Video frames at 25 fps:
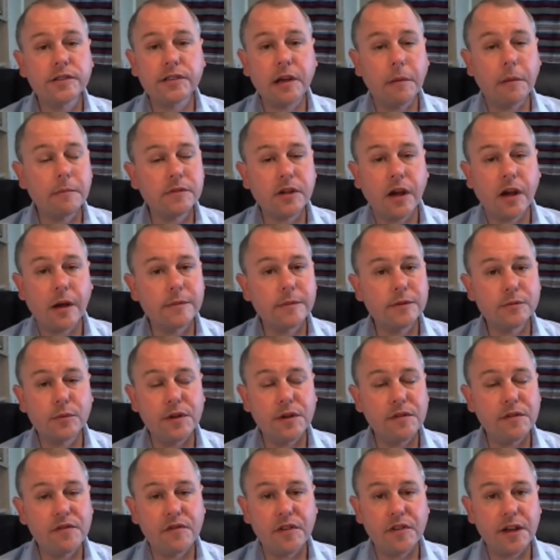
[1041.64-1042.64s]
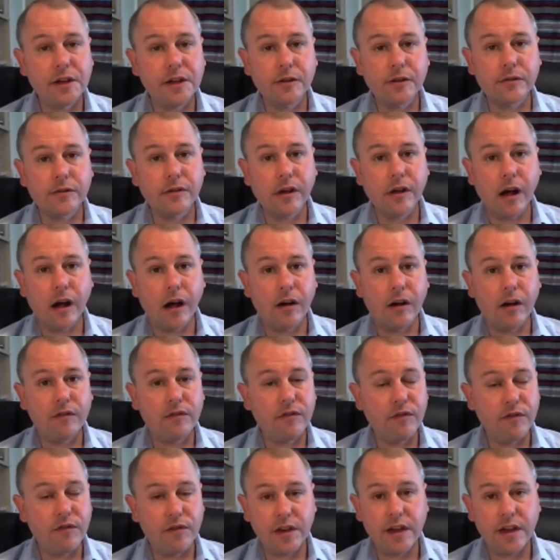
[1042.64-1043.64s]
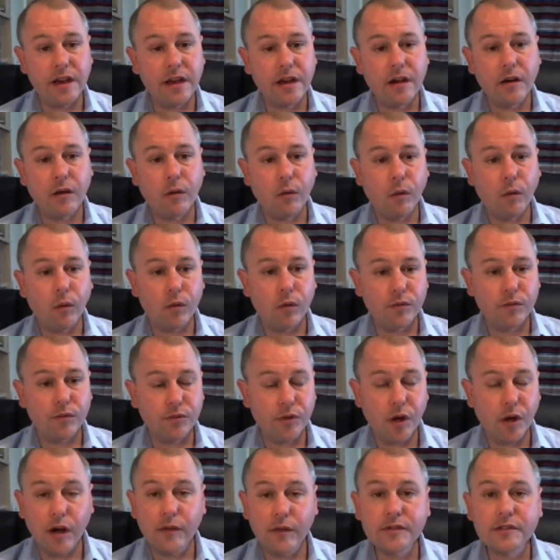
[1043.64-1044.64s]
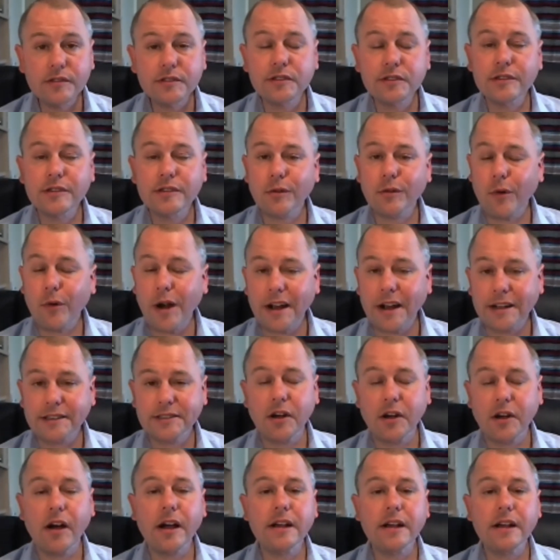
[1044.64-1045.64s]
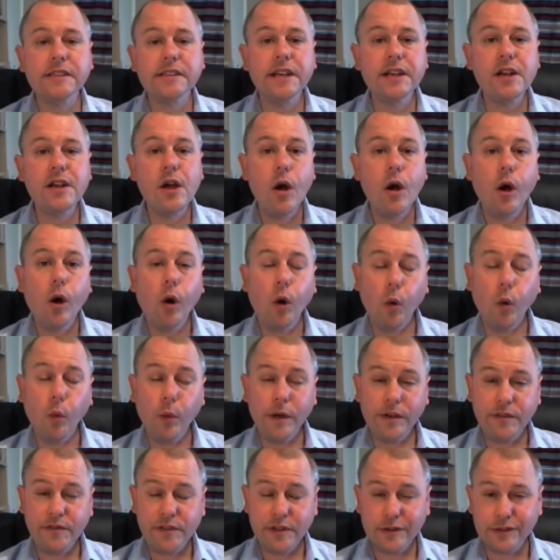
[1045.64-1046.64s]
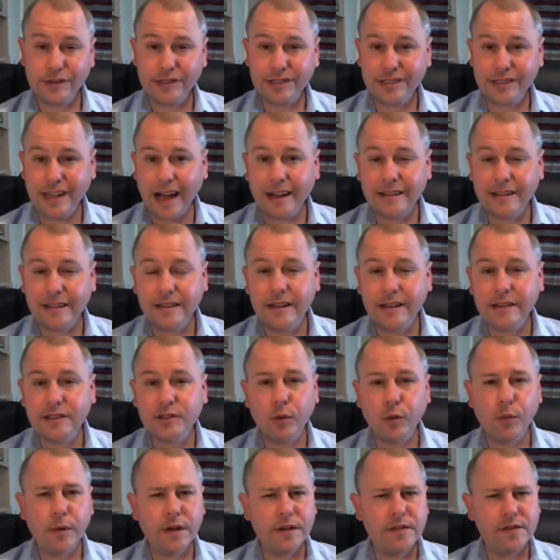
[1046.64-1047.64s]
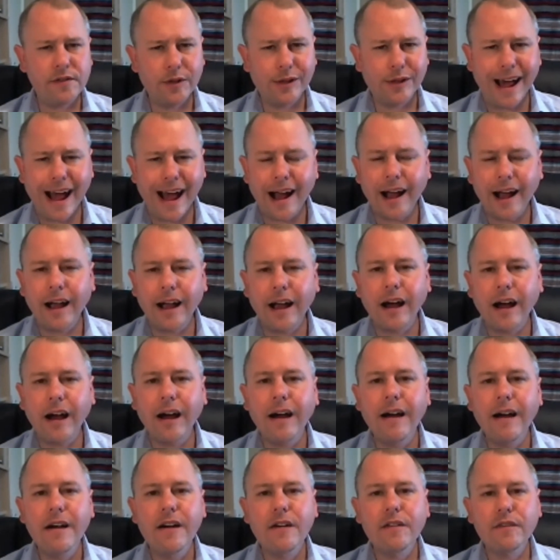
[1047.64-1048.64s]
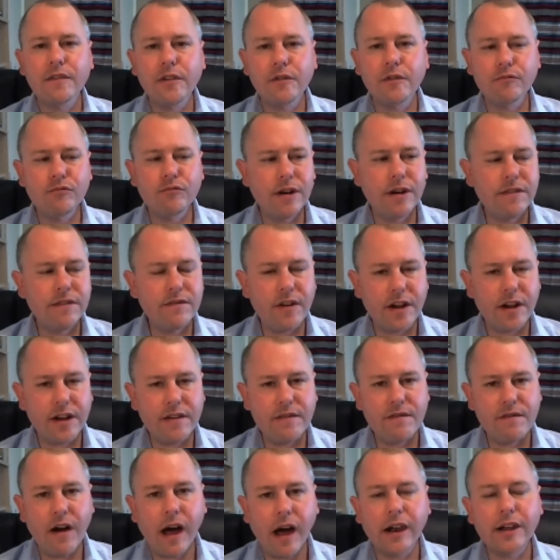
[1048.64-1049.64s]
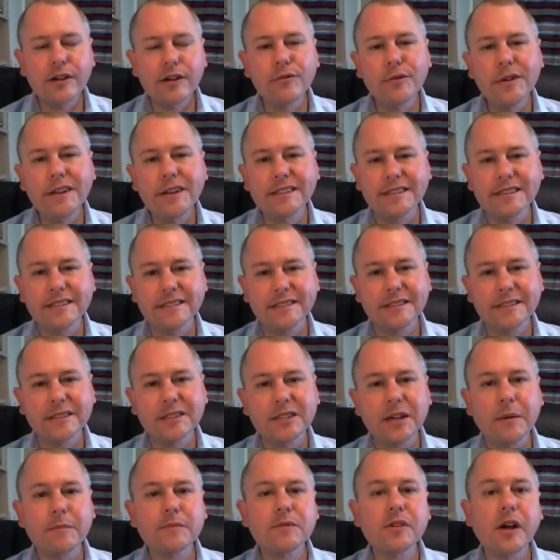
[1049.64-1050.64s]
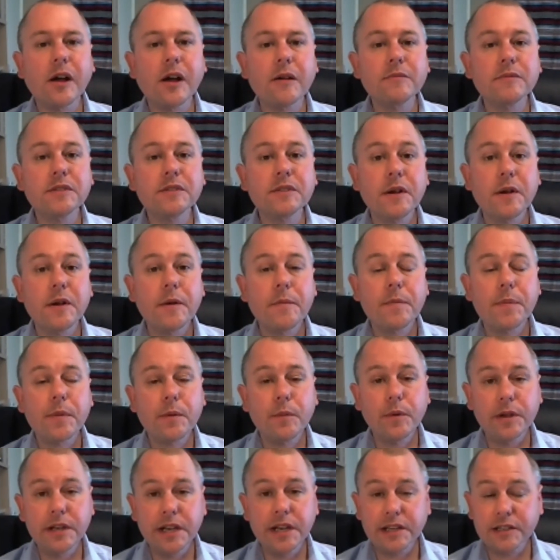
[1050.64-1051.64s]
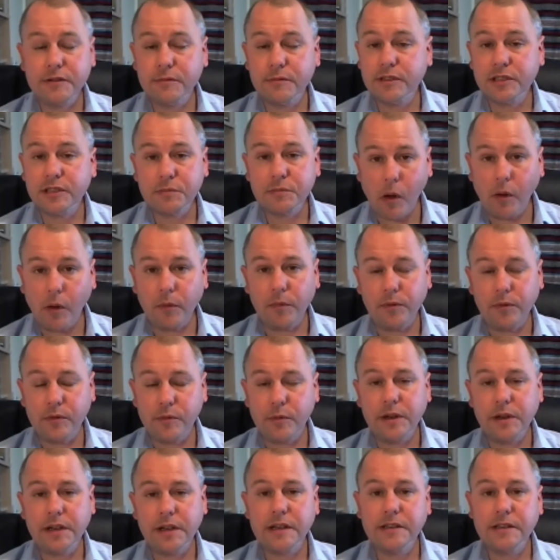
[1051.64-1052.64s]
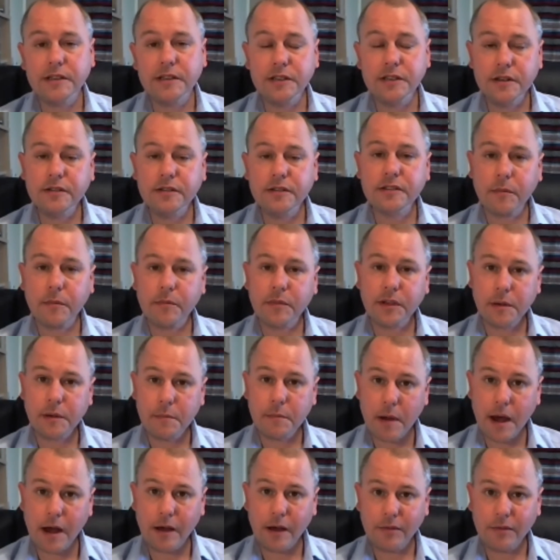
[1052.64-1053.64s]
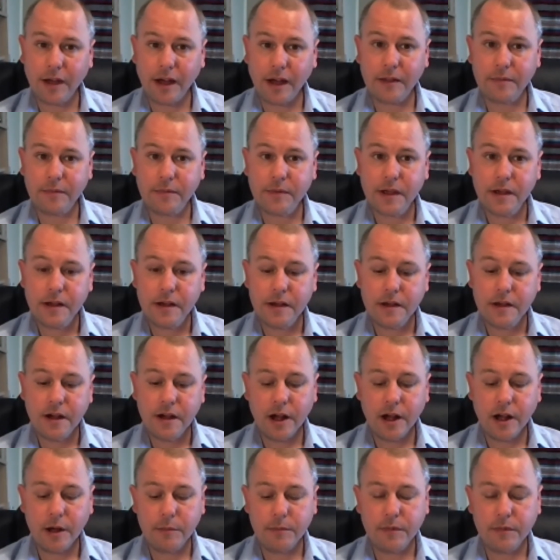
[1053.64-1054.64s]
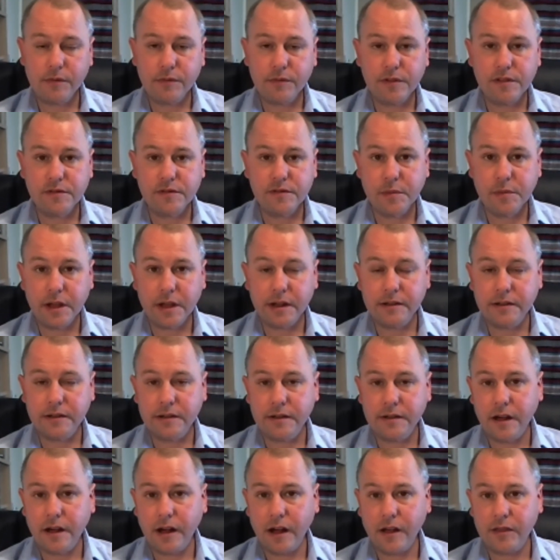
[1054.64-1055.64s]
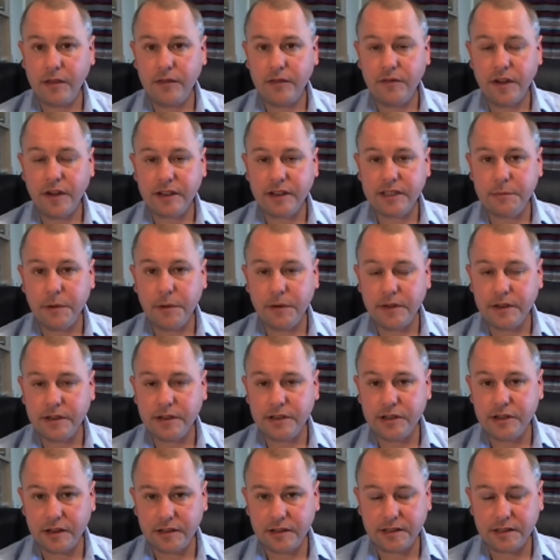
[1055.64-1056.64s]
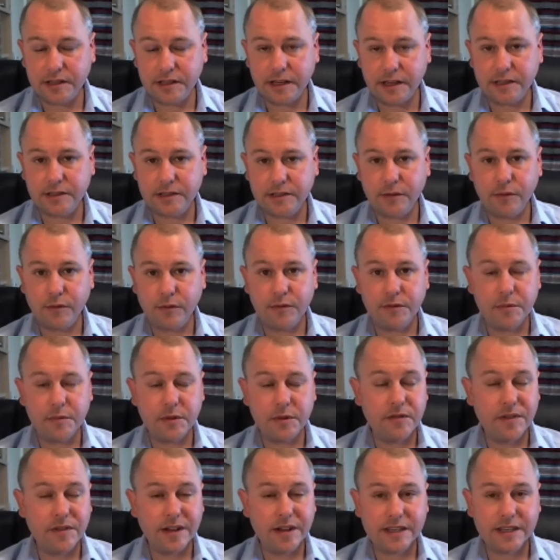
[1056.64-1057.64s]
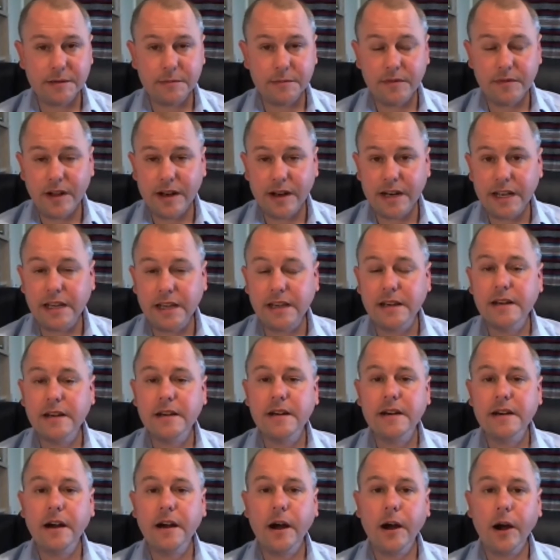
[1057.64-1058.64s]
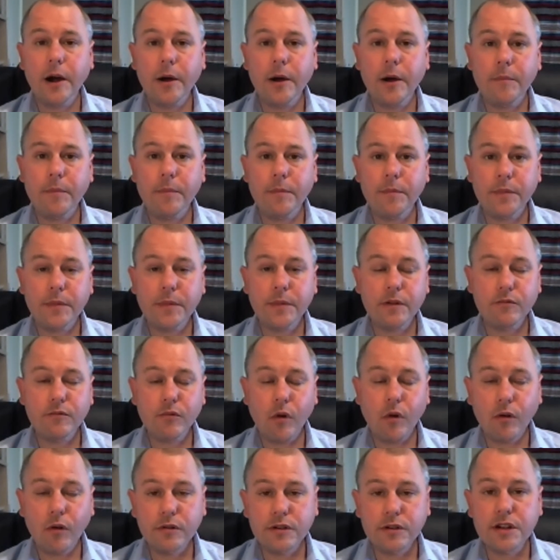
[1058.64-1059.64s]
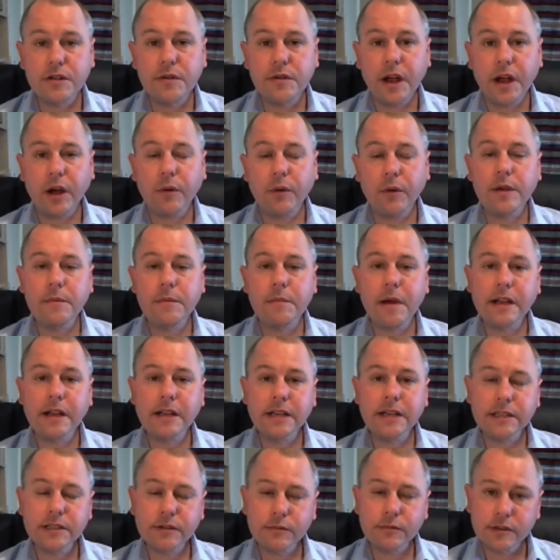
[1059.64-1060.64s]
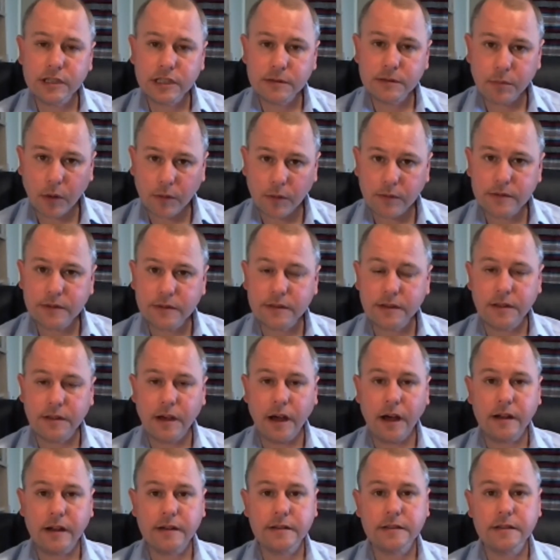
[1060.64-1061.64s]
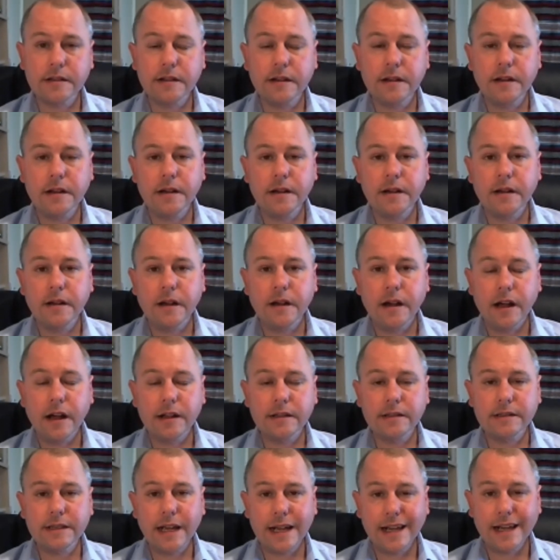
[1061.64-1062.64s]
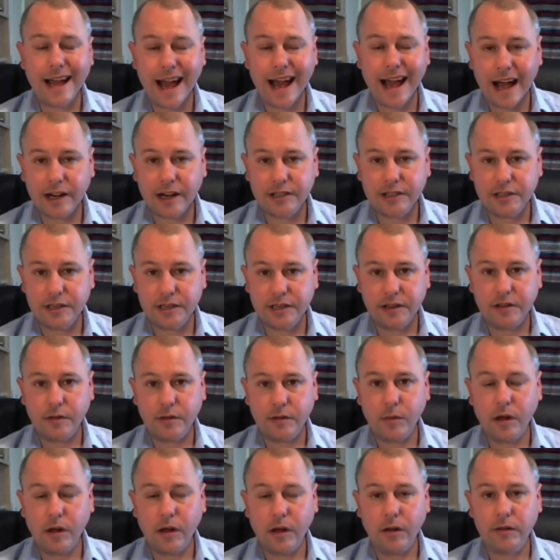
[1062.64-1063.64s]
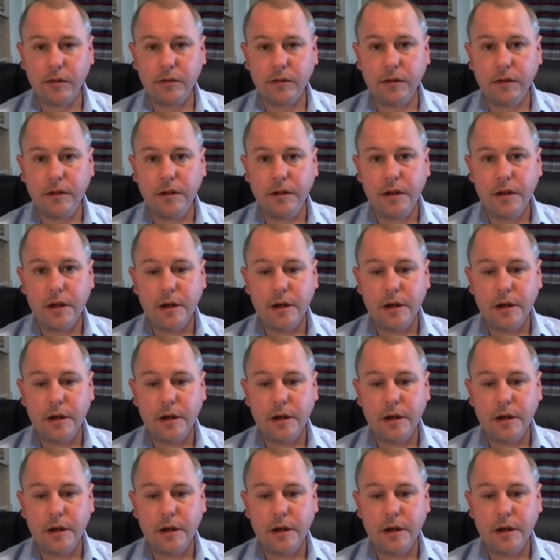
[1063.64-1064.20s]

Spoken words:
Sometimes we feel fear or nervousness or anxiety, or we feel sadness, or we feel anger, for really very valid reasons, and sometimes we need to respond. We need to do something about that. If we've been the victim of injustice, or we've been the victim of any wrongdoing, we may need to respond to that and take action in the world.